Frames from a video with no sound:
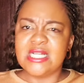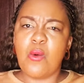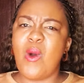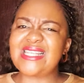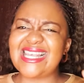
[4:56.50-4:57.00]

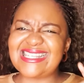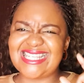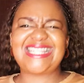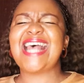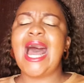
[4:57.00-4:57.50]
was a
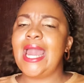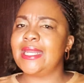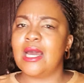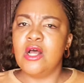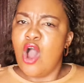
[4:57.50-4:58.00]

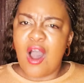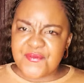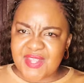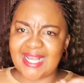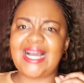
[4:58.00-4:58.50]
sign of
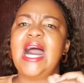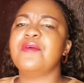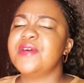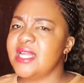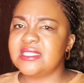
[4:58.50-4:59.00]
the
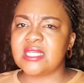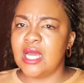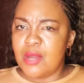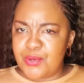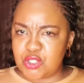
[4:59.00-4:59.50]
covenant
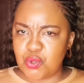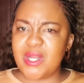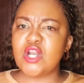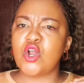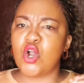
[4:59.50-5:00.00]

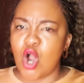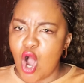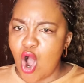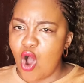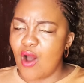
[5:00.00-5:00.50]
between
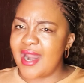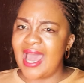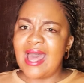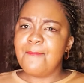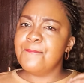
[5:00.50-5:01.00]
God,
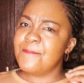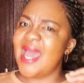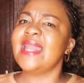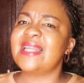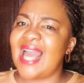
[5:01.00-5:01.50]

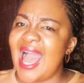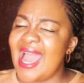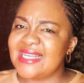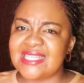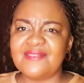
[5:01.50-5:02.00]

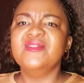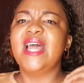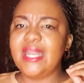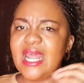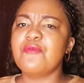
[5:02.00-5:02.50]
mankind,
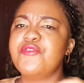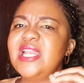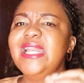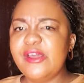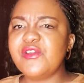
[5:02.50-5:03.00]
and
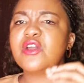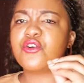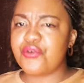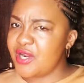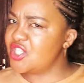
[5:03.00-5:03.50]
every living
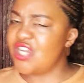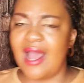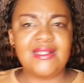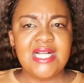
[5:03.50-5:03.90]
creature.